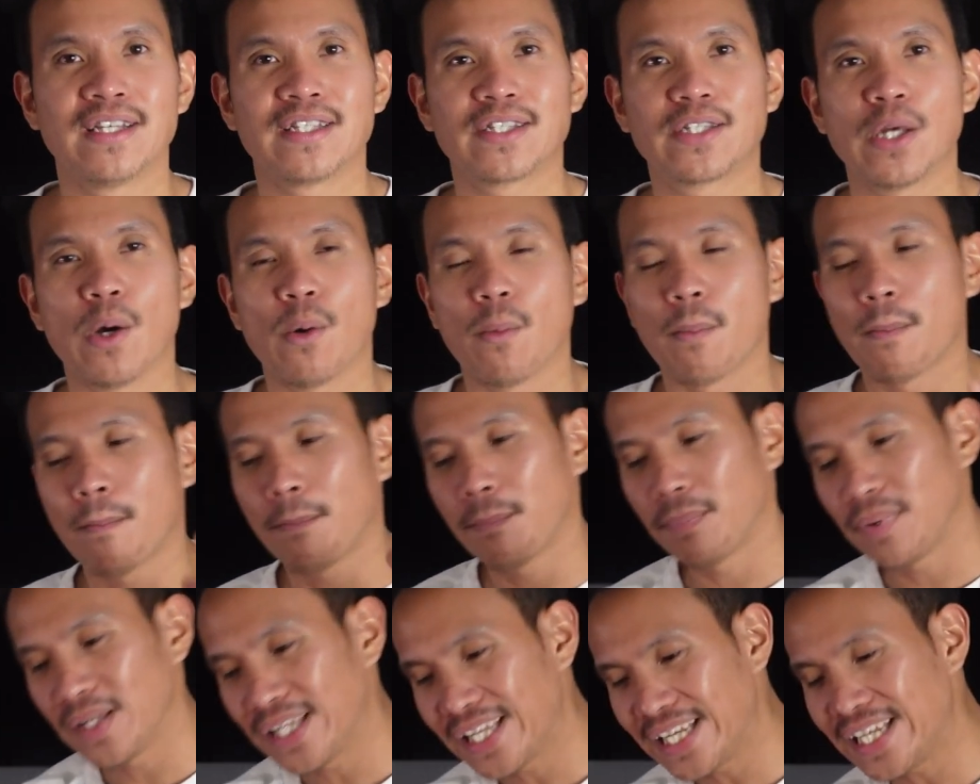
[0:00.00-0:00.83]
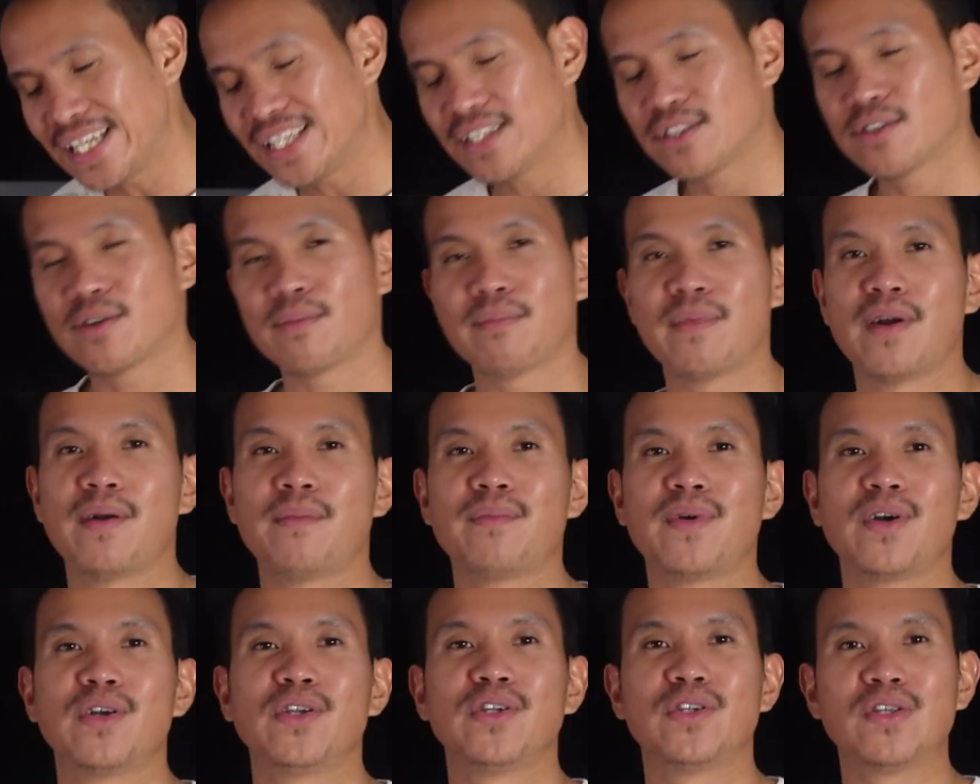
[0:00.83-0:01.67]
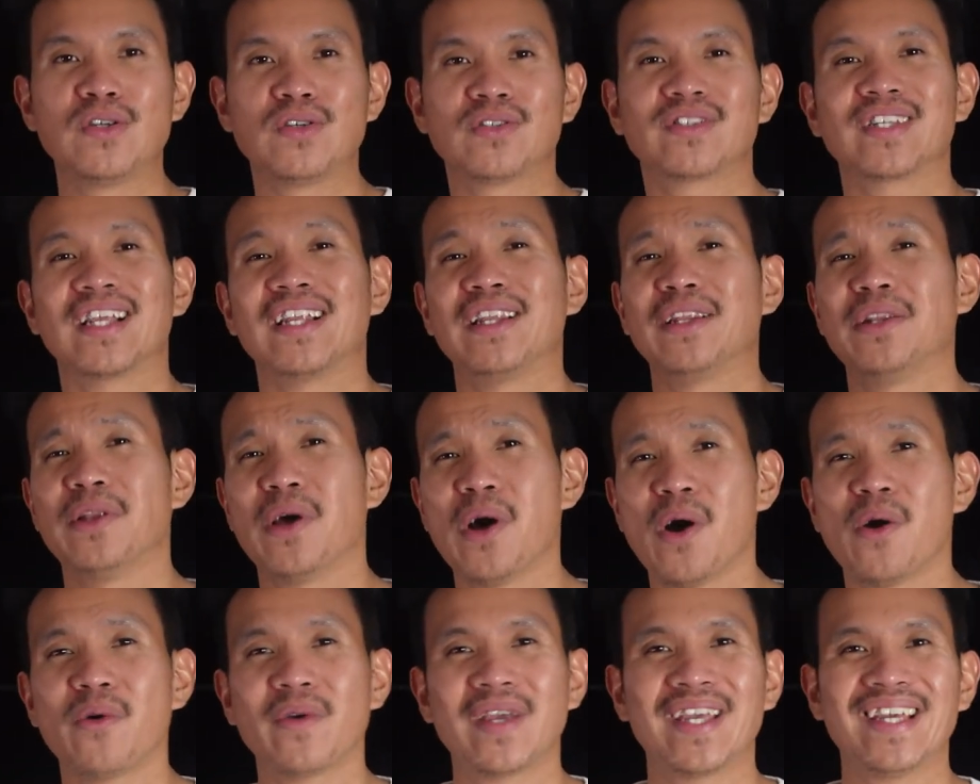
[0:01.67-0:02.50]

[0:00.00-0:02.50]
So please remember, use a low